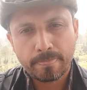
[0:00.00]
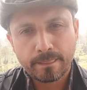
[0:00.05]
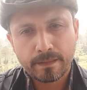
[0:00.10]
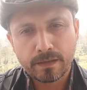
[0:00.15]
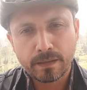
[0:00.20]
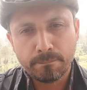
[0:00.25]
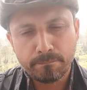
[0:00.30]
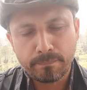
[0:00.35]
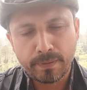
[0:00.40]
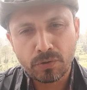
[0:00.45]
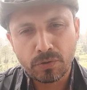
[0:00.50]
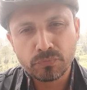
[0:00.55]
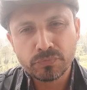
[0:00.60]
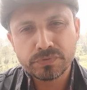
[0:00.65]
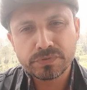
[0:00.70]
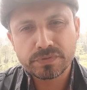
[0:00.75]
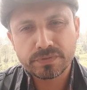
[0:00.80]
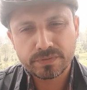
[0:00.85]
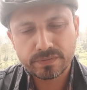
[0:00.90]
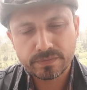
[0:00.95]

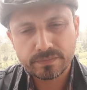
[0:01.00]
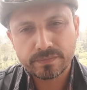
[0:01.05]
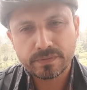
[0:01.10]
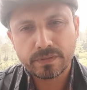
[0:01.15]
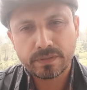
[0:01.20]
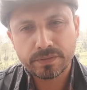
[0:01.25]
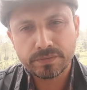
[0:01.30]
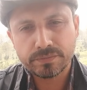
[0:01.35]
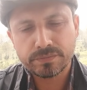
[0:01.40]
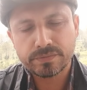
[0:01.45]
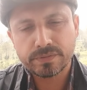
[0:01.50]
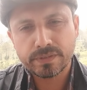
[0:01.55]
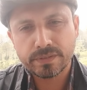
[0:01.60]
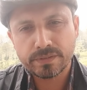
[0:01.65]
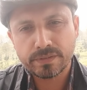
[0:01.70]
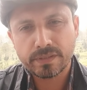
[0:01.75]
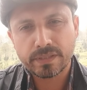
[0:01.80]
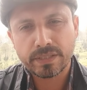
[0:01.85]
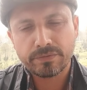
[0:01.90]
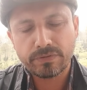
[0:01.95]
compounds, I should say,
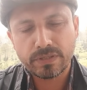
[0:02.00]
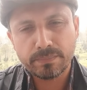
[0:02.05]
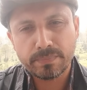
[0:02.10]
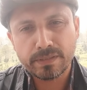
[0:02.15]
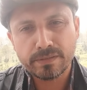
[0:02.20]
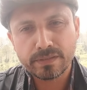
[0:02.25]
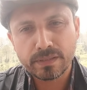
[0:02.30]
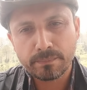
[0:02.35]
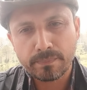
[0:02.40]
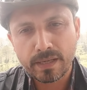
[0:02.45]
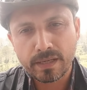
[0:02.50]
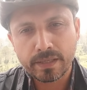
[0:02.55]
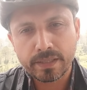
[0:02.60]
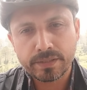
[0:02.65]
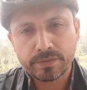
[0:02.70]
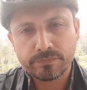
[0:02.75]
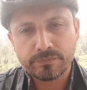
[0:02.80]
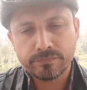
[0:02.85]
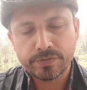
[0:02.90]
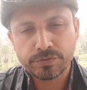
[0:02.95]
that are available in the market
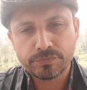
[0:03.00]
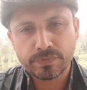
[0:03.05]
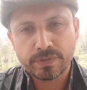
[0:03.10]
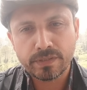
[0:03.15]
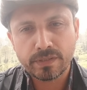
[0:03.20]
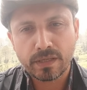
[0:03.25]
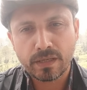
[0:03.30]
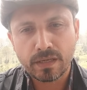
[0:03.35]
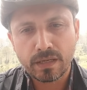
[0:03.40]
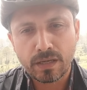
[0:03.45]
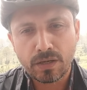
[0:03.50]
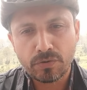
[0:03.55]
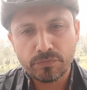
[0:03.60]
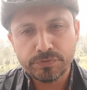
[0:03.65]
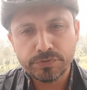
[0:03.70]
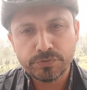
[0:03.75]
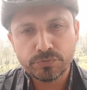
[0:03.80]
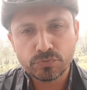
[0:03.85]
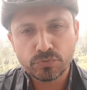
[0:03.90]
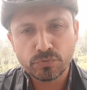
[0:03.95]
which will allow
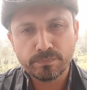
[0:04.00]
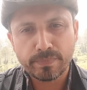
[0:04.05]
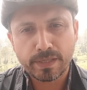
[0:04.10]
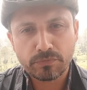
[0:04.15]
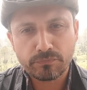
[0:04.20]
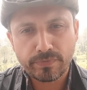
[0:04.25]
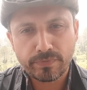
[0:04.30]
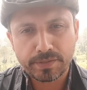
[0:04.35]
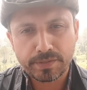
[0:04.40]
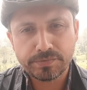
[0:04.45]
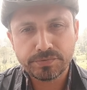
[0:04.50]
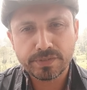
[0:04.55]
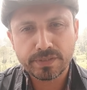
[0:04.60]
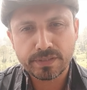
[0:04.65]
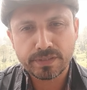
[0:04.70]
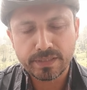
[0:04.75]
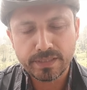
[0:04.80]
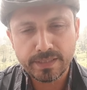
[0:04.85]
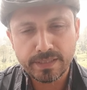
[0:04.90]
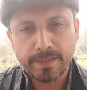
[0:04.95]
you to manufacture
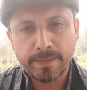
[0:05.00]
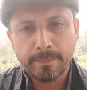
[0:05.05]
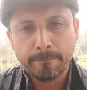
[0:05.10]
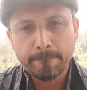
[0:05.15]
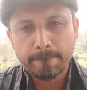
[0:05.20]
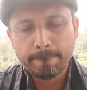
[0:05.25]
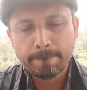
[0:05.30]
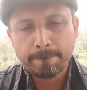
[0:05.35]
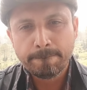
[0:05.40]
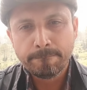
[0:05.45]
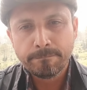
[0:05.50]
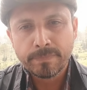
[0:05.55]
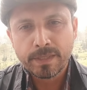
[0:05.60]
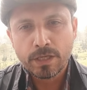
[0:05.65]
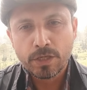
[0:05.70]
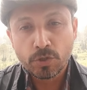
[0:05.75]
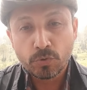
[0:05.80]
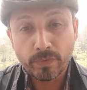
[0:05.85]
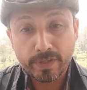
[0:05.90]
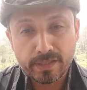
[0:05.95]
ghee
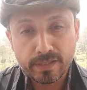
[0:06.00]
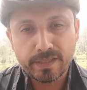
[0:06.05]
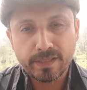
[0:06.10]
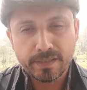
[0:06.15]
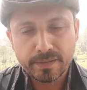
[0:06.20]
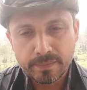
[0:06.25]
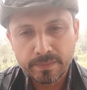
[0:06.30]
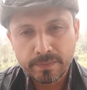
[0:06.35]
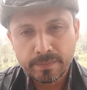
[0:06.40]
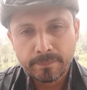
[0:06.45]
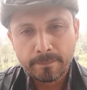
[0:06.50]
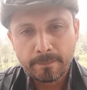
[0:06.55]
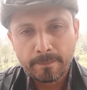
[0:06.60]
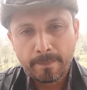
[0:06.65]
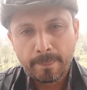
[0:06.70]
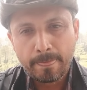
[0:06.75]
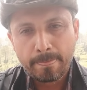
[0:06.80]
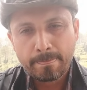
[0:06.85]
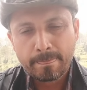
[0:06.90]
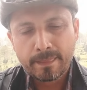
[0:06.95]
quickly,
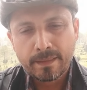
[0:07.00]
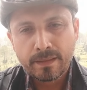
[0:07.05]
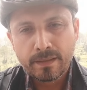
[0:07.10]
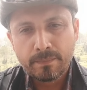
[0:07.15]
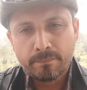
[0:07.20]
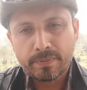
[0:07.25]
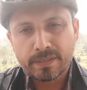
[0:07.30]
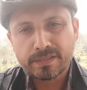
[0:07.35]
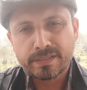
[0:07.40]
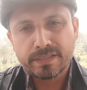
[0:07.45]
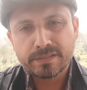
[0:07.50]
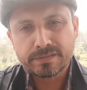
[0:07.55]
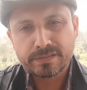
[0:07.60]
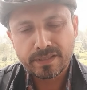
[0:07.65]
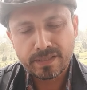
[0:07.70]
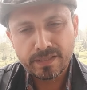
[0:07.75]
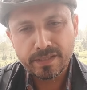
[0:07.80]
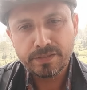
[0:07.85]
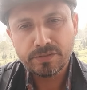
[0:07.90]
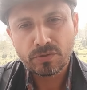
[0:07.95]
but they're
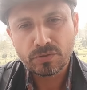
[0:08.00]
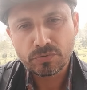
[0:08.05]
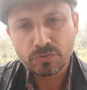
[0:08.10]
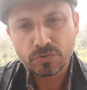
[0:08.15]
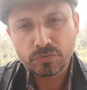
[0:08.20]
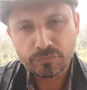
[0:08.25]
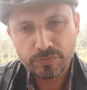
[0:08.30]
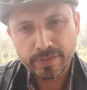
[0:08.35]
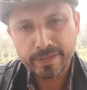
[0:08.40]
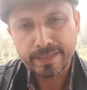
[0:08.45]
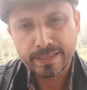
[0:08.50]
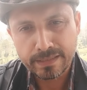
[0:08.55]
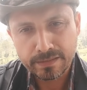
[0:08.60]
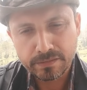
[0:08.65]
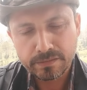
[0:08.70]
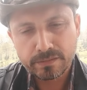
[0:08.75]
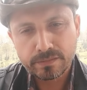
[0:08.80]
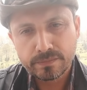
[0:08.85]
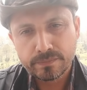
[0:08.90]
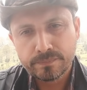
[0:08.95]
certainly not good for your
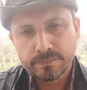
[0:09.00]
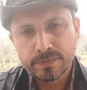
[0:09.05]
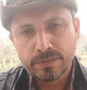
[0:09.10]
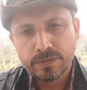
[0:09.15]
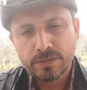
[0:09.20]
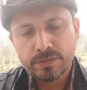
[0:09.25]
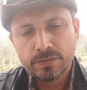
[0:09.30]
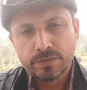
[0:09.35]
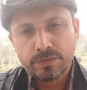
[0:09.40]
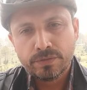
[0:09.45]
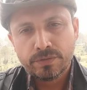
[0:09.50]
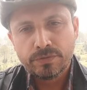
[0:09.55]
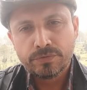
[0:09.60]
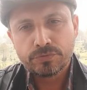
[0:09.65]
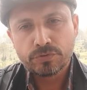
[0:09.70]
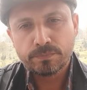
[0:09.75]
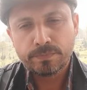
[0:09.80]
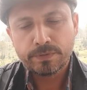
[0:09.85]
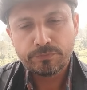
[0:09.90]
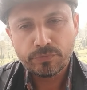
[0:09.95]
health.
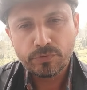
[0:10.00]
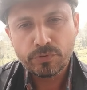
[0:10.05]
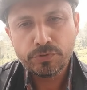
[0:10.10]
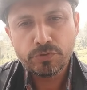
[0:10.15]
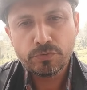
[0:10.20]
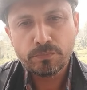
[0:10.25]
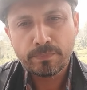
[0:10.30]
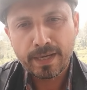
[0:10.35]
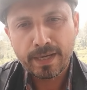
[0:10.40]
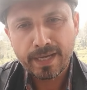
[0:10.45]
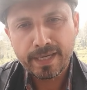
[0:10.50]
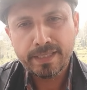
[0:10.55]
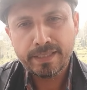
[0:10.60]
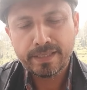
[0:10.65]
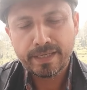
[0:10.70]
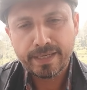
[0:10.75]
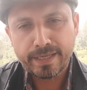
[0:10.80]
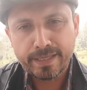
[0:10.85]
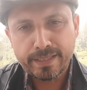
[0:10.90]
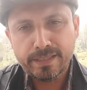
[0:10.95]
So before you buy
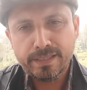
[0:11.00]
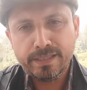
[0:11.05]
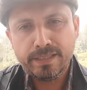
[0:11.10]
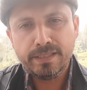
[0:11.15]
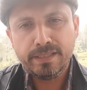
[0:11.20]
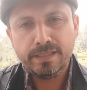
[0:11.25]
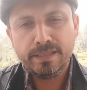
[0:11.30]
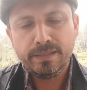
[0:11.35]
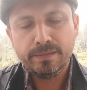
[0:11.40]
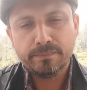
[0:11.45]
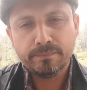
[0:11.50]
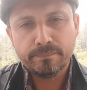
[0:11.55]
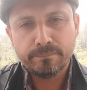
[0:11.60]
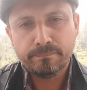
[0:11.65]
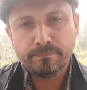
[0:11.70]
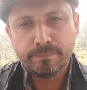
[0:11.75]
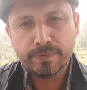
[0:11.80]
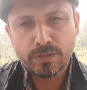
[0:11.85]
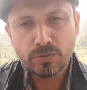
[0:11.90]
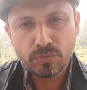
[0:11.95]
any
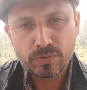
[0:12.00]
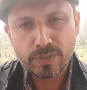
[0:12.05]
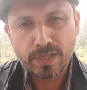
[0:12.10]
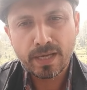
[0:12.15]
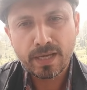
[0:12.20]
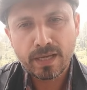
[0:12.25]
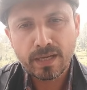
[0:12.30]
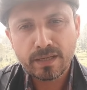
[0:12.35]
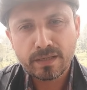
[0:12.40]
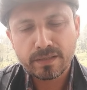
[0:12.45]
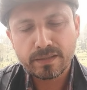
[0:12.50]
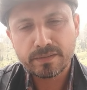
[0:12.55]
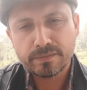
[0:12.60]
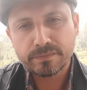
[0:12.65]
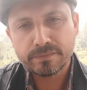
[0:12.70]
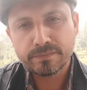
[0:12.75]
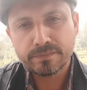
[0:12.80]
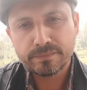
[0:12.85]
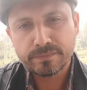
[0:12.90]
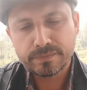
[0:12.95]
Bilona
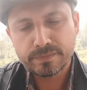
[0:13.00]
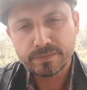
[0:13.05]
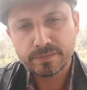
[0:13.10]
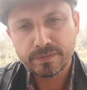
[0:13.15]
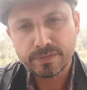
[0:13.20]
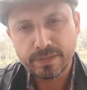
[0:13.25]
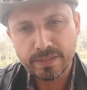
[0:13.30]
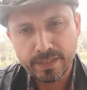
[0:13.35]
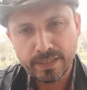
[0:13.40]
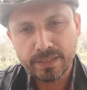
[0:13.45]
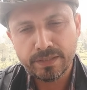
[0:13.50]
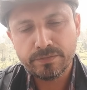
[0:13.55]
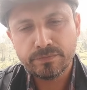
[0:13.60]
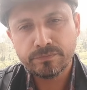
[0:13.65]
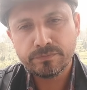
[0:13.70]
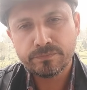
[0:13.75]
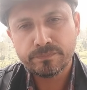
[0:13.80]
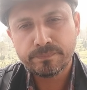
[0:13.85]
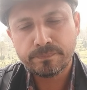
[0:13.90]
ghee